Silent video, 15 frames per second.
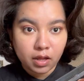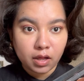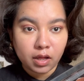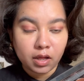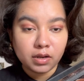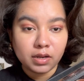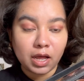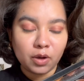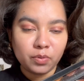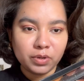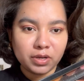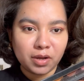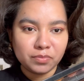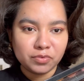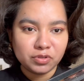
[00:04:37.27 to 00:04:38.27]
And now we
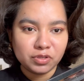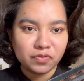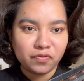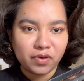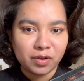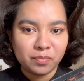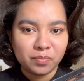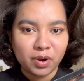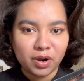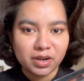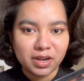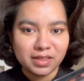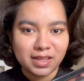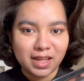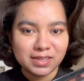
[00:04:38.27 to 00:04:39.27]
come to the fun part,
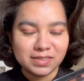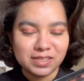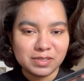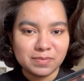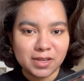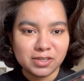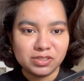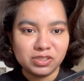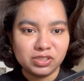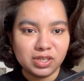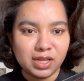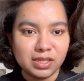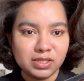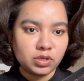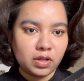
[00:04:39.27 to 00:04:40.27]
and that's the special
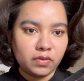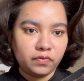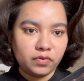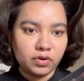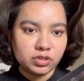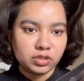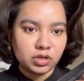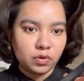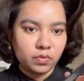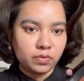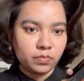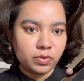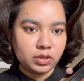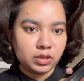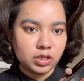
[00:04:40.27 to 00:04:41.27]
shades. So I'll first go in
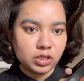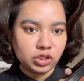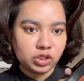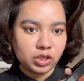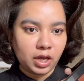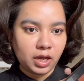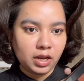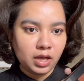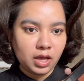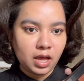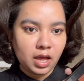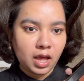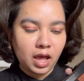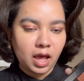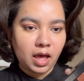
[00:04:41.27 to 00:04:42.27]
with this shade
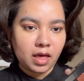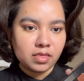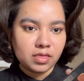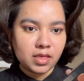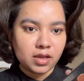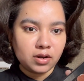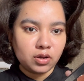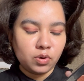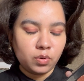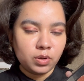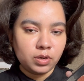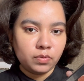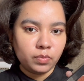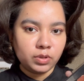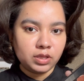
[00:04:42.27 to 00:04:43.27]
and then go
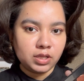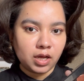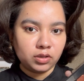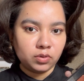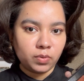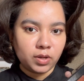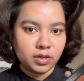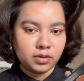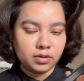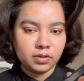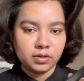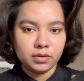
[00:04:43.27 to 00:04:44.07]
in with the other one.